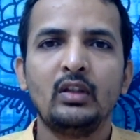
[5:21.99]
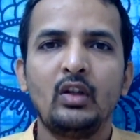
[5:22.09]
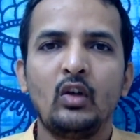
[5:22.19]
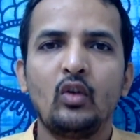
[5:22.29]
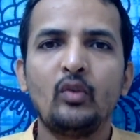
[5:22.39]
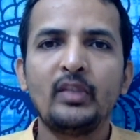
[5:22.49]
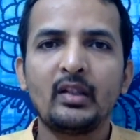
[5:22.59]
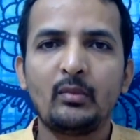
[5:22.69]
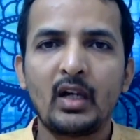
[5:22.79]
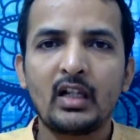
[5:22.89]
is a
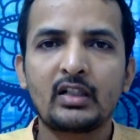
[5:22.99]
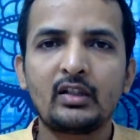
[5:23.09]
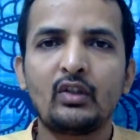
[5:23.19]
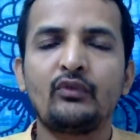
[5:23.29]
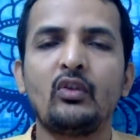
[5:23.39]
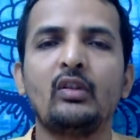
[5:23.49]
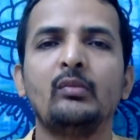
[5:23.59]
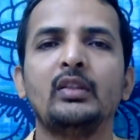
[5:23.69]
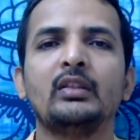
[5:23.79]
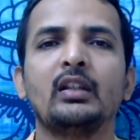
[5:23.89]
master of all
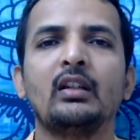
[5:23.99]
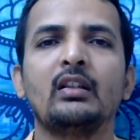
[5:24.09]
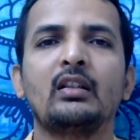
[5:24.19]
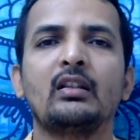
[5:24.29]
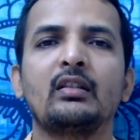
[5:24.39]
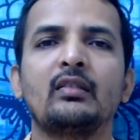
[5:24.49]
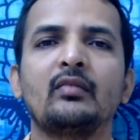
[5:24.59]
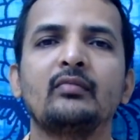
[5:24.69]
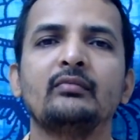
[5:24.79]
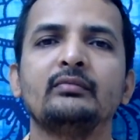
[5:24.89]
mantras.
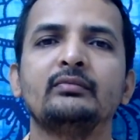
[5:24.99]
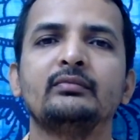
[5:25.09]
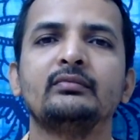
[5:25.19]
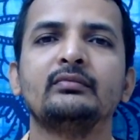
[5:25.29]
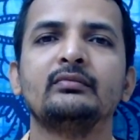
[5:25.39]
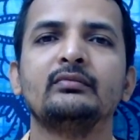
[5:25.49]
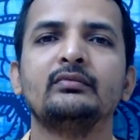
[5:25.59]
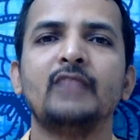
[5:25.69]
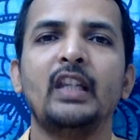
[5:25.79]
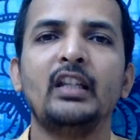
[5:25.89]

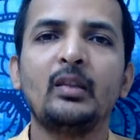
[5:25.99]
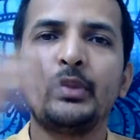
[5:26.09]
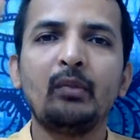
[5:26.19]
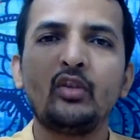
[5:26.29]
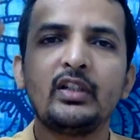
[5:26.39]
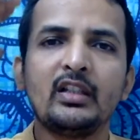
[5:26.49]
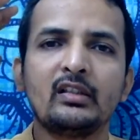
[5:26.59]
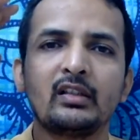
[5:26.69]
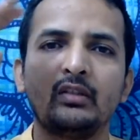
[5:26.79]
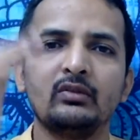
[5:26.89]
It is a primordial
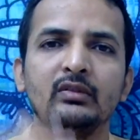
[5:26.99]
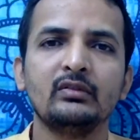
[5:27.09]
sound.